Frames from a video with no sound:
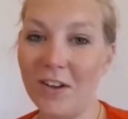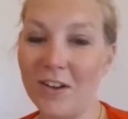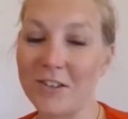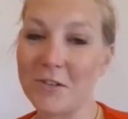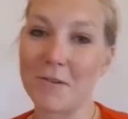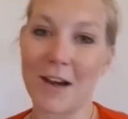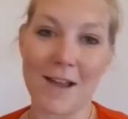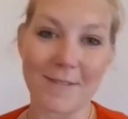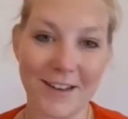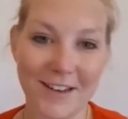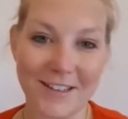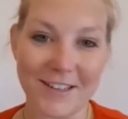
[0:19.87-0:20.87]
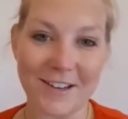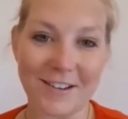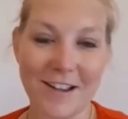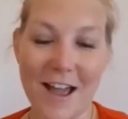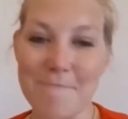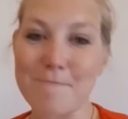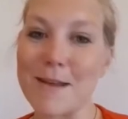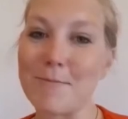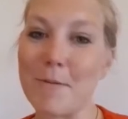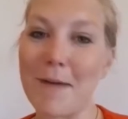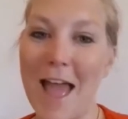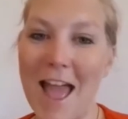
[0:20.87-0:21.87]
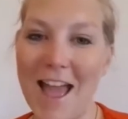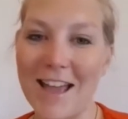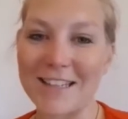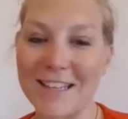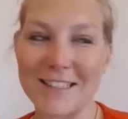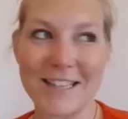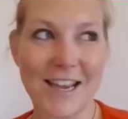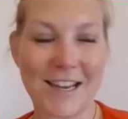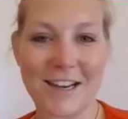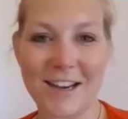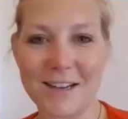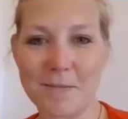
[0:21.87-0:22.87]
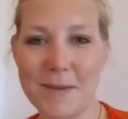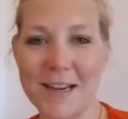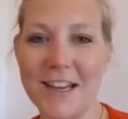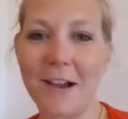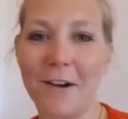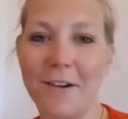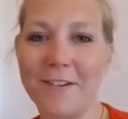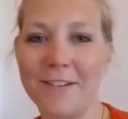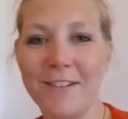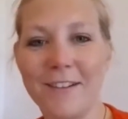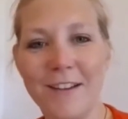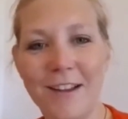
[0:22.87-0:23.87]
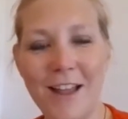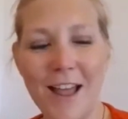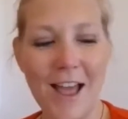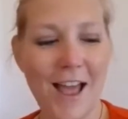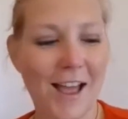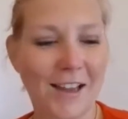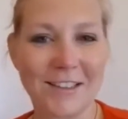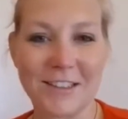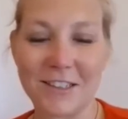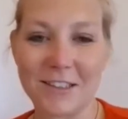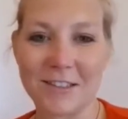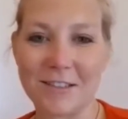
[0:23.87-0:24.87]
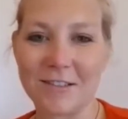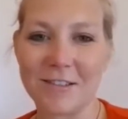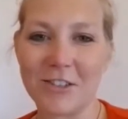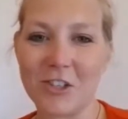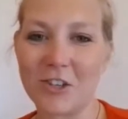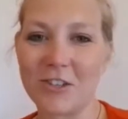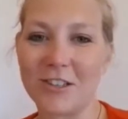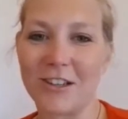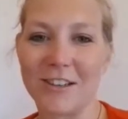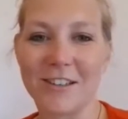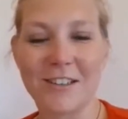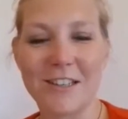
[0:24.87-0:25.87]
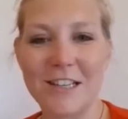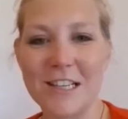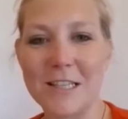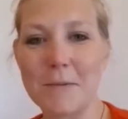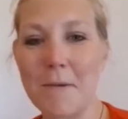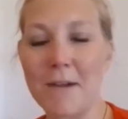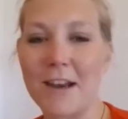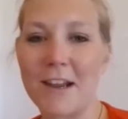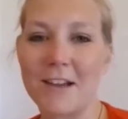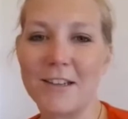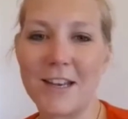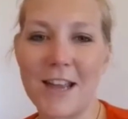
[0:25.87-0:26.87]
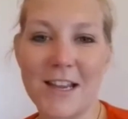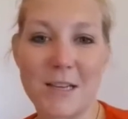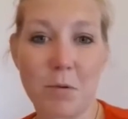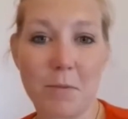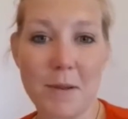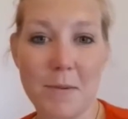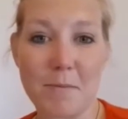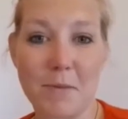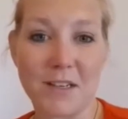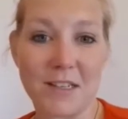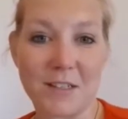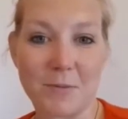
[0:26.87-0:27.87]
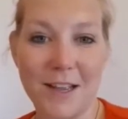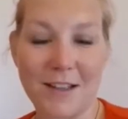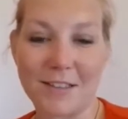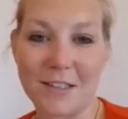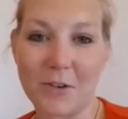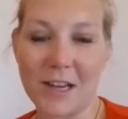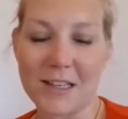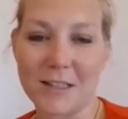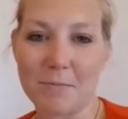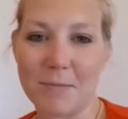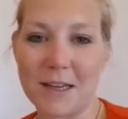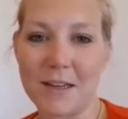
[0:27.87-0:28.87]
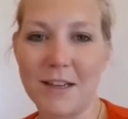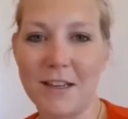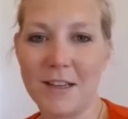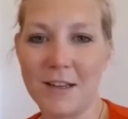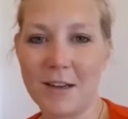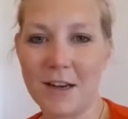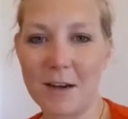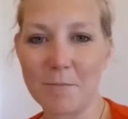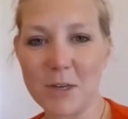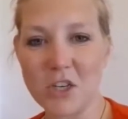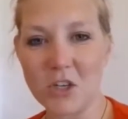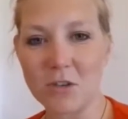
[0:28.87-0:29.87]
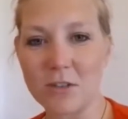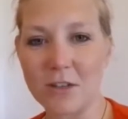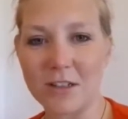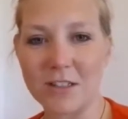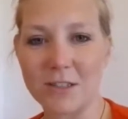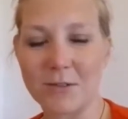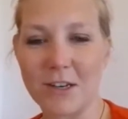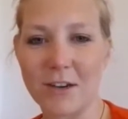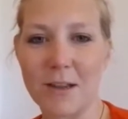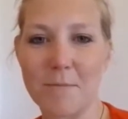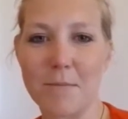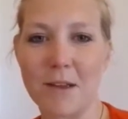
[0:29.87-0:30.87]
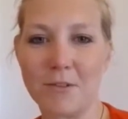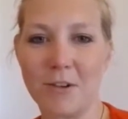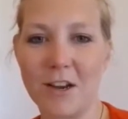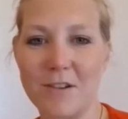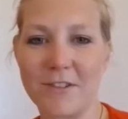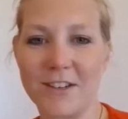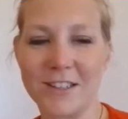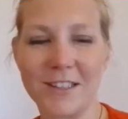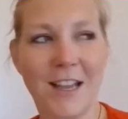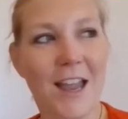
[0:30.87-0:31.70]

do what I'm going to do and be prepared and take your nice big coat and shoes on. So where we're going to go today is probably a bit muddy as well, so we'll get some big clumpy shoes on so we don't get mud all over us.